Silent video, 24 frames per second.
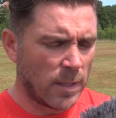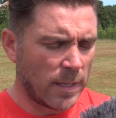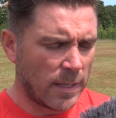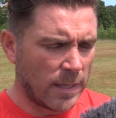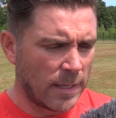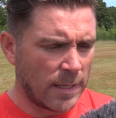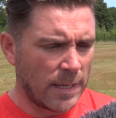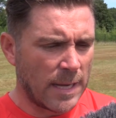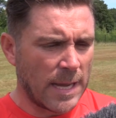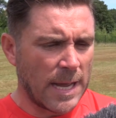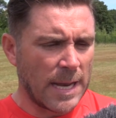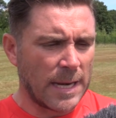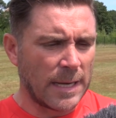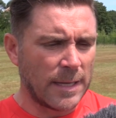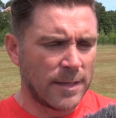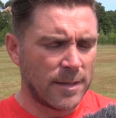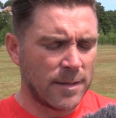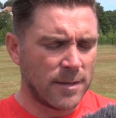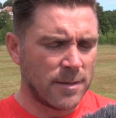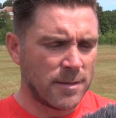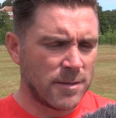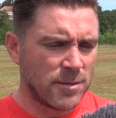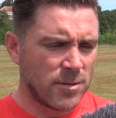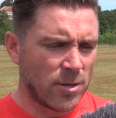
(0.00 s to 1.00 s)
uh,
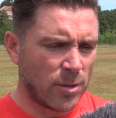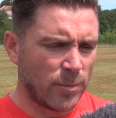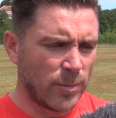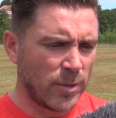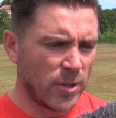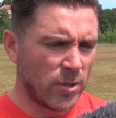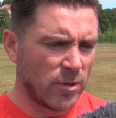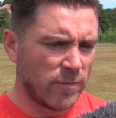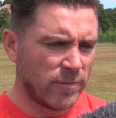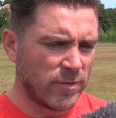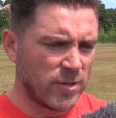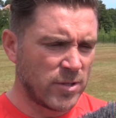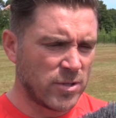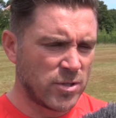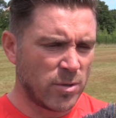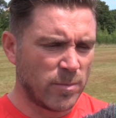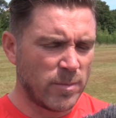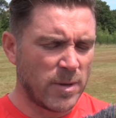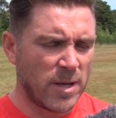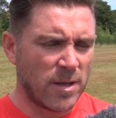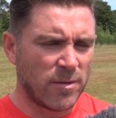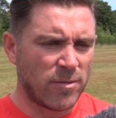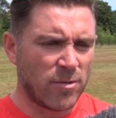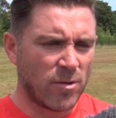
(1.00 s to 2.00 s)
Alan and Tommy over the
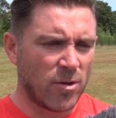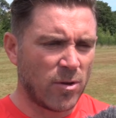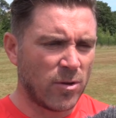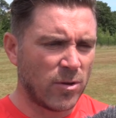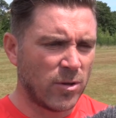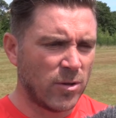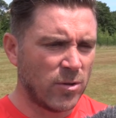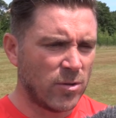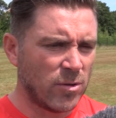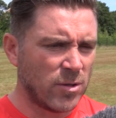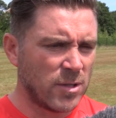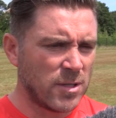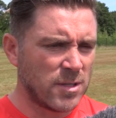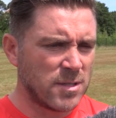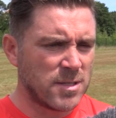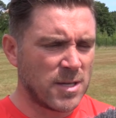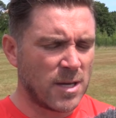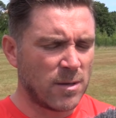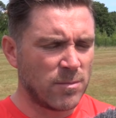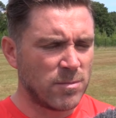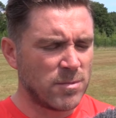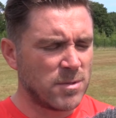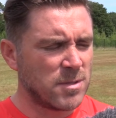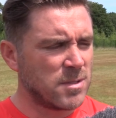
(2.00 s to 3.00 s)
summer, I thought you know they
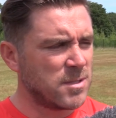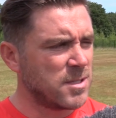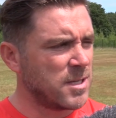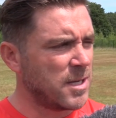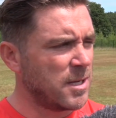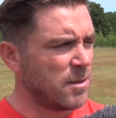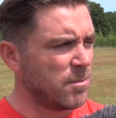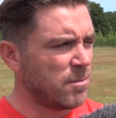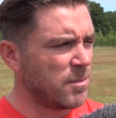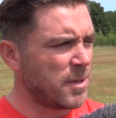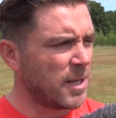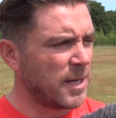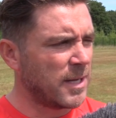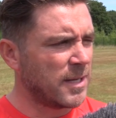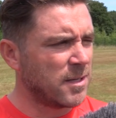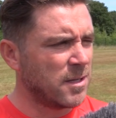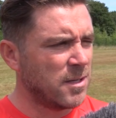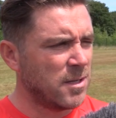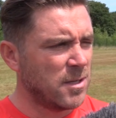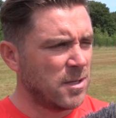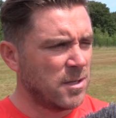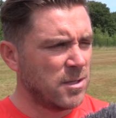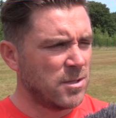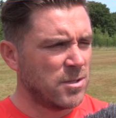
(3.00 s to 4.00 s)
sound seemed like
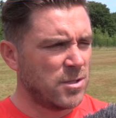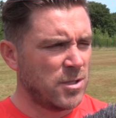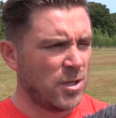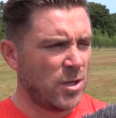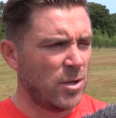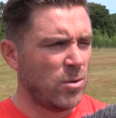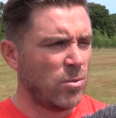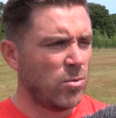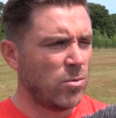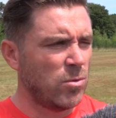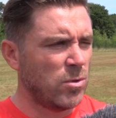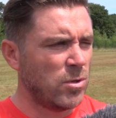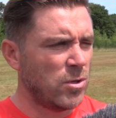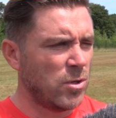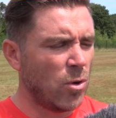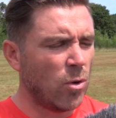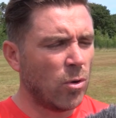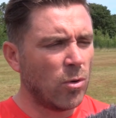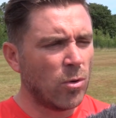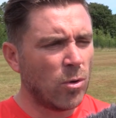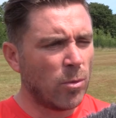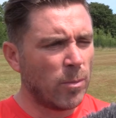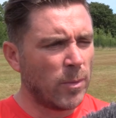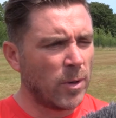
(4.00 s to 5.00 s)
two
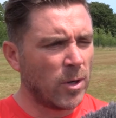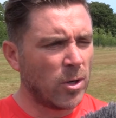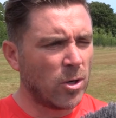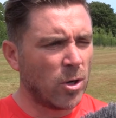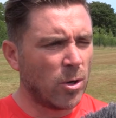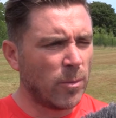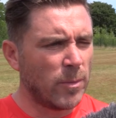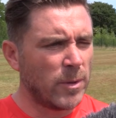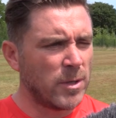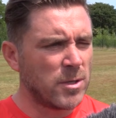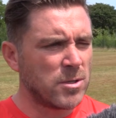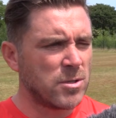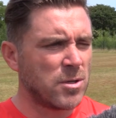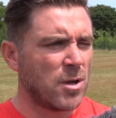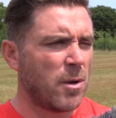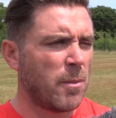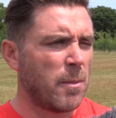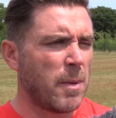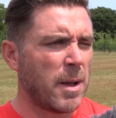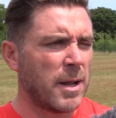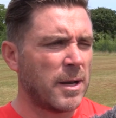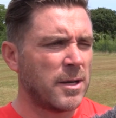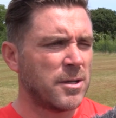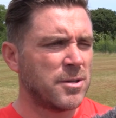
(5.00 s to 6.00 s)
young up and coming sort
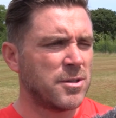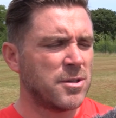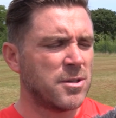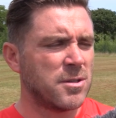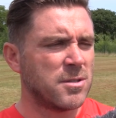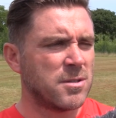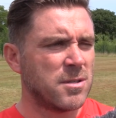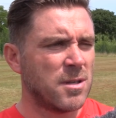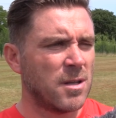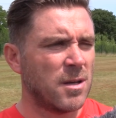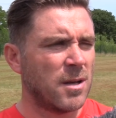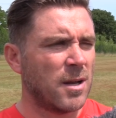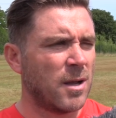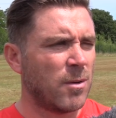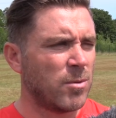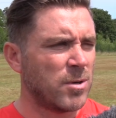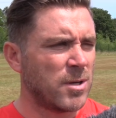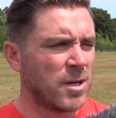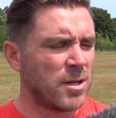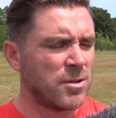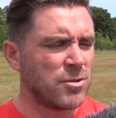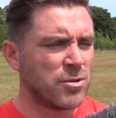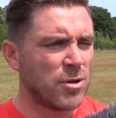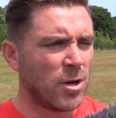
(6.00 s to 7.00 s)
of managers that I
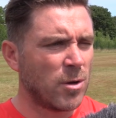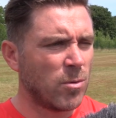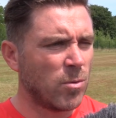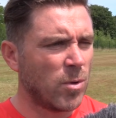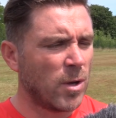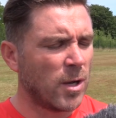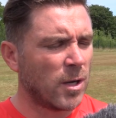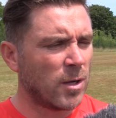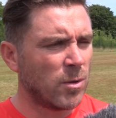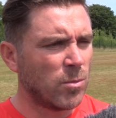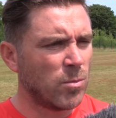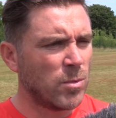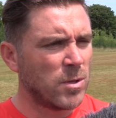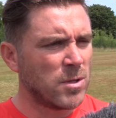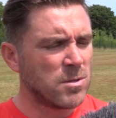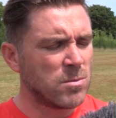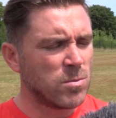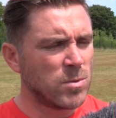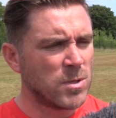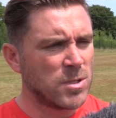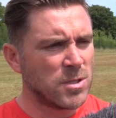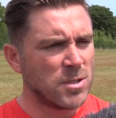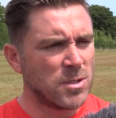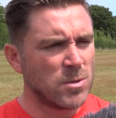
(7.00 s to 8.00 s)
would enjoy working with,
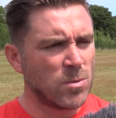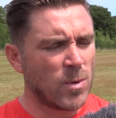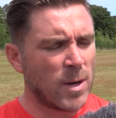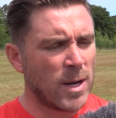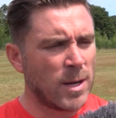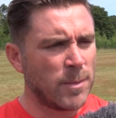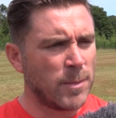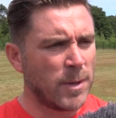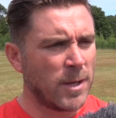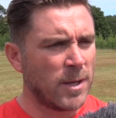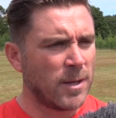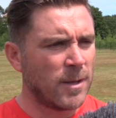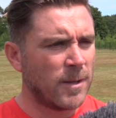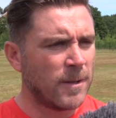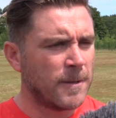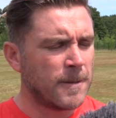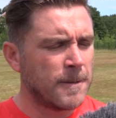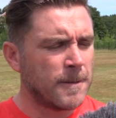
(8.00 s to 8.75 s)
which is why I'm here.